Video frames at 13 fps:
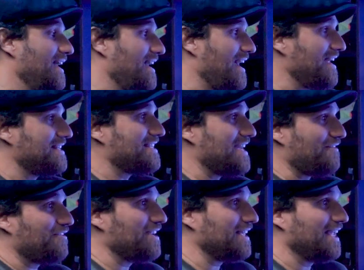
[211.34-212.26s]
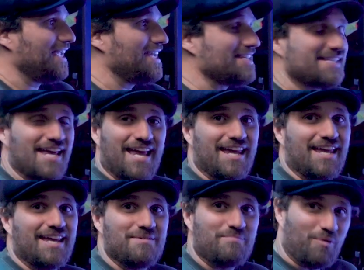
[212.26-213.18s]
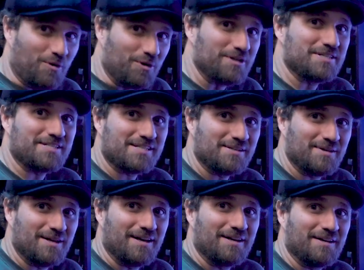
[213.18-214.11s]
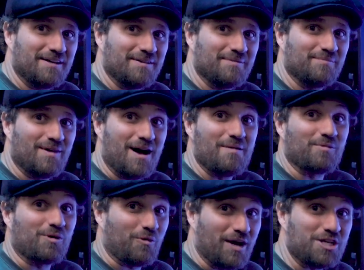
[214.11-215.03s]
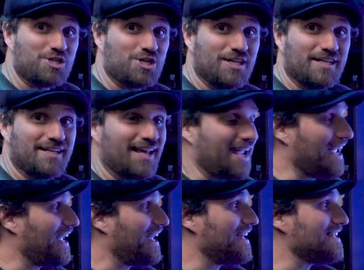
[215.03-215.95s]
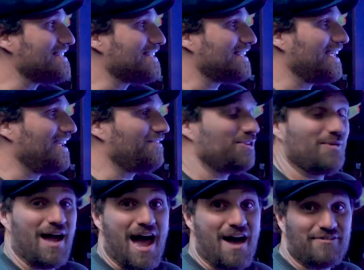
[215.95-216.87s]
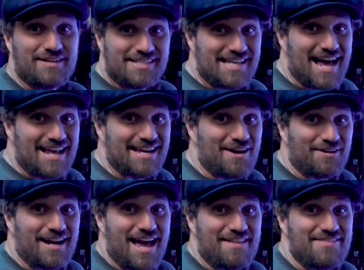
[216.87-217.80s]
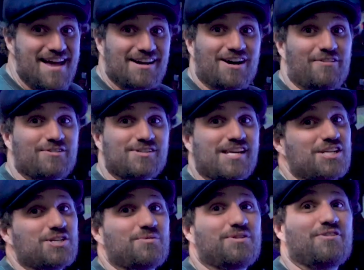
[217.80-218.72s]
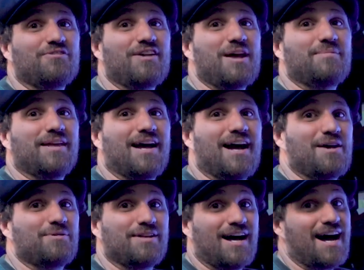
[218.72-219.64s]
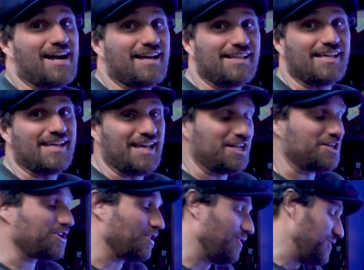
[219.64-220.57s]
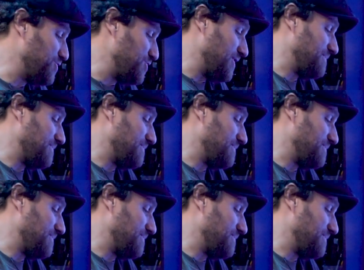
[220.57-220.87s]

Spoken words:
it definitely is a important question, and if you haven't sat down and had that conversation with your family, I would highly encourage it.